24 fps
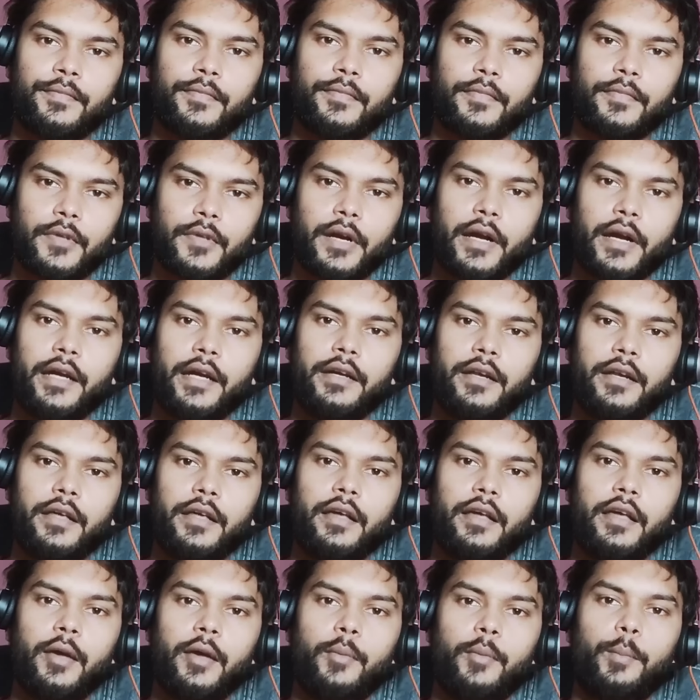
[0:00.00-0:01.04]
right?
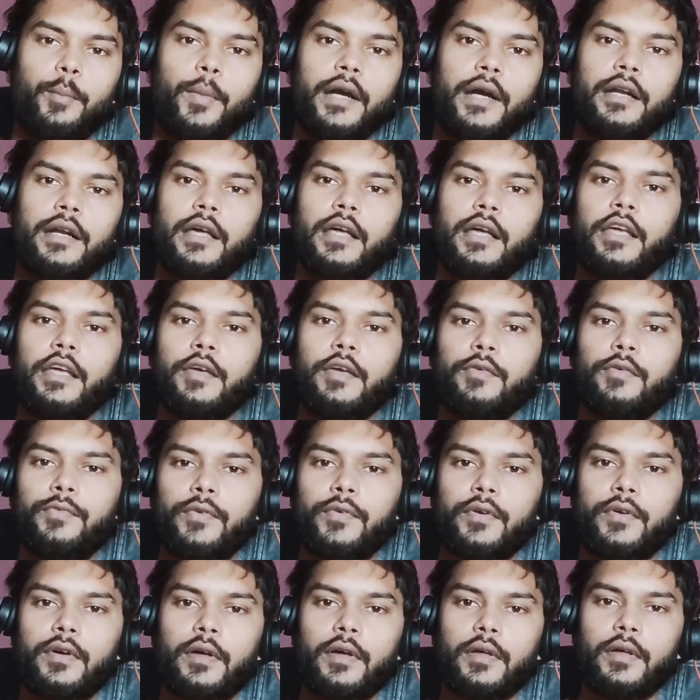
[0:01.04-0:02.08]
But
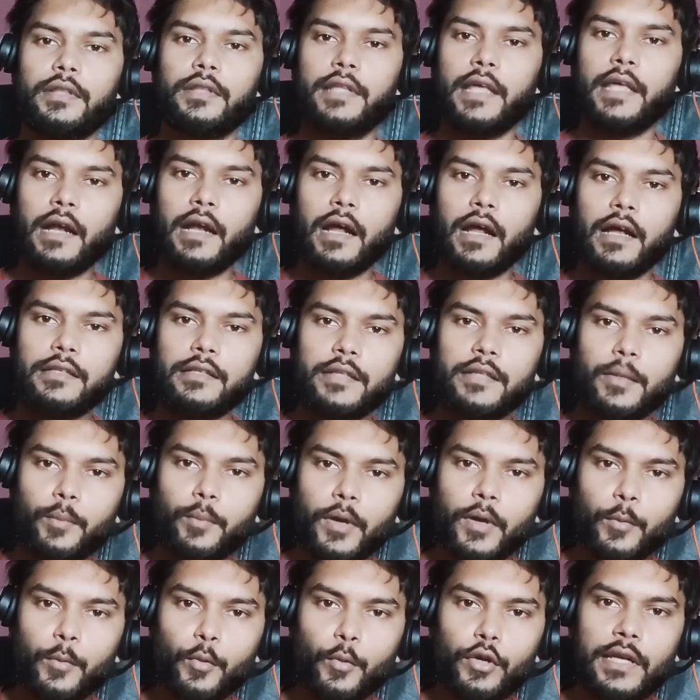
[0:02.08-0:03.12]
if there are some
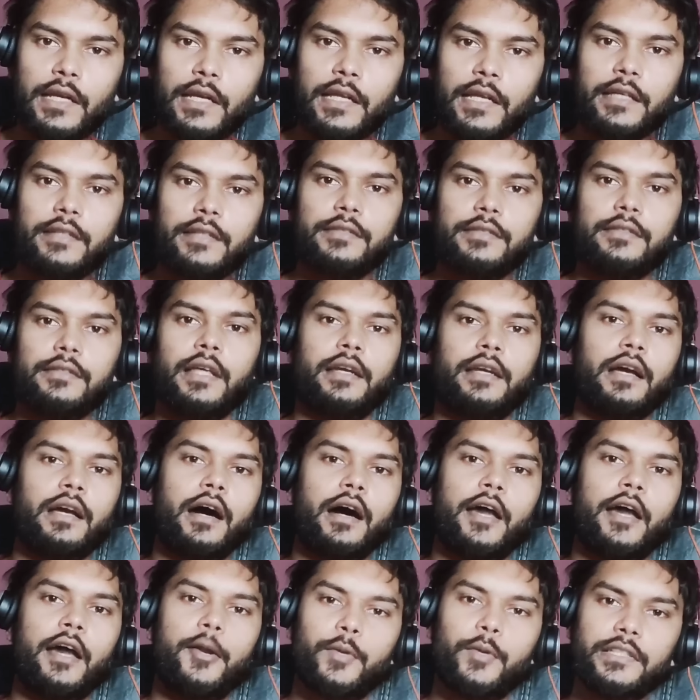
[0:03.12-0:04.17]
memory leaks, then
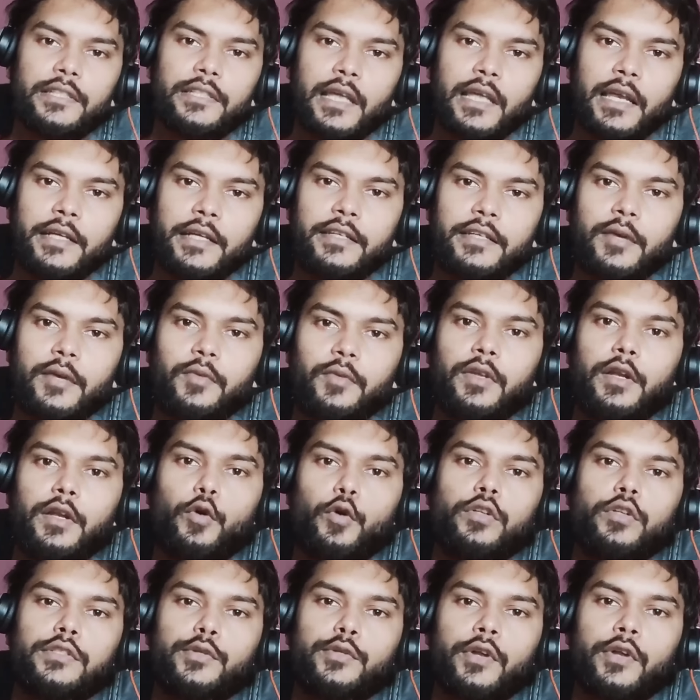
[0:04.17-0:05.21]
garbage collector will
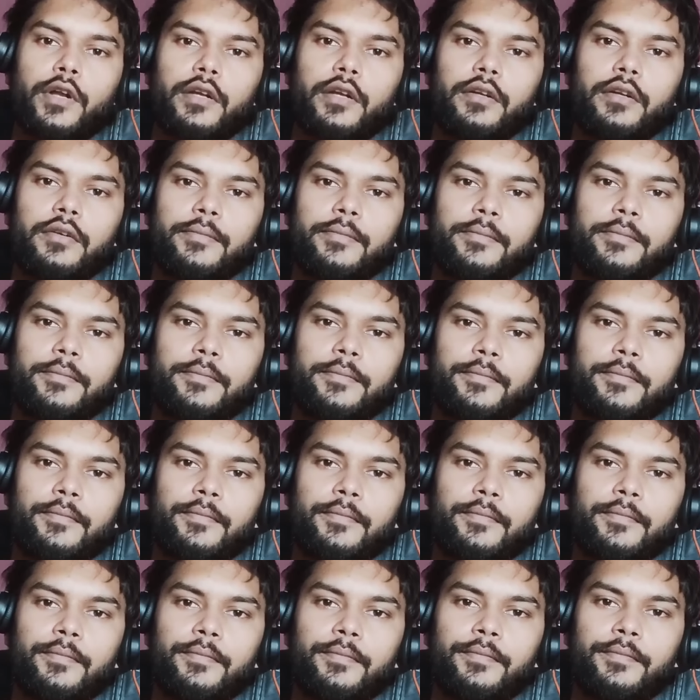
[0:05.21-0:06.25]
also run.
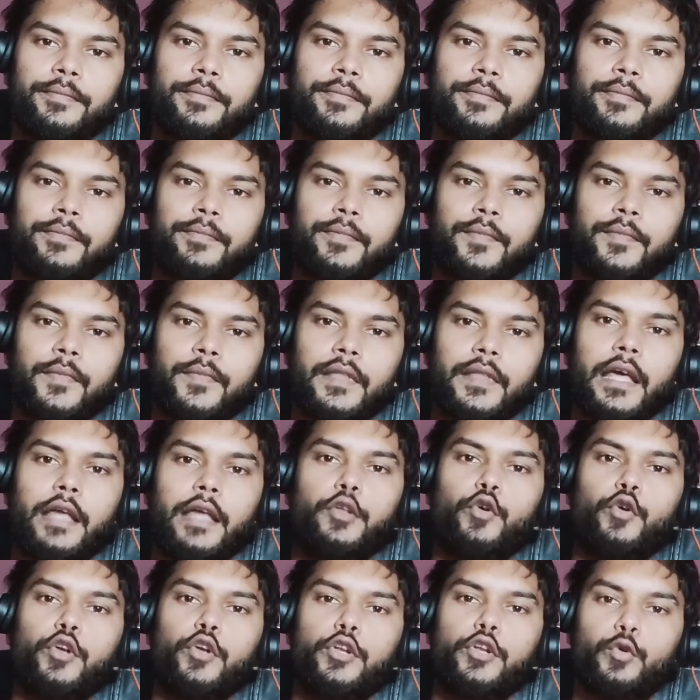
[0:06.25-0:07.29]
Then
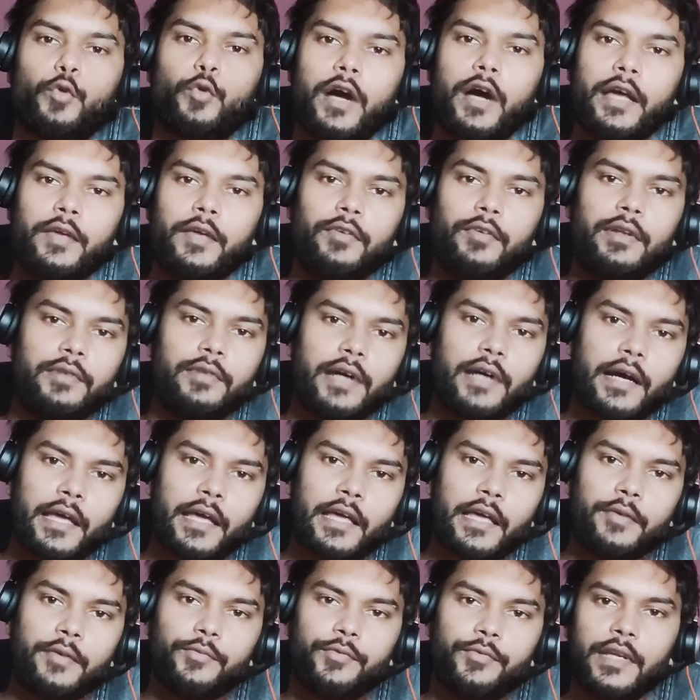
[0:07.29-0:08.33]
your UI will
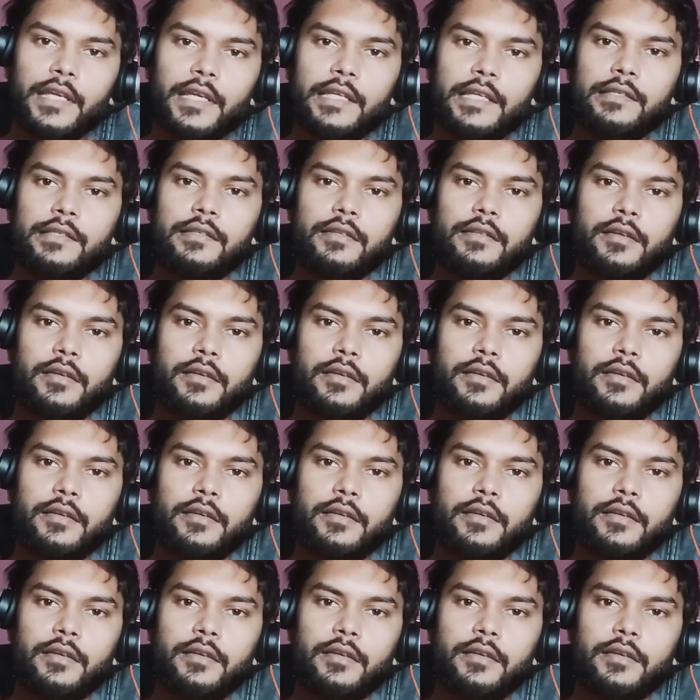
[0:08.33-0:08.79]
again freeze.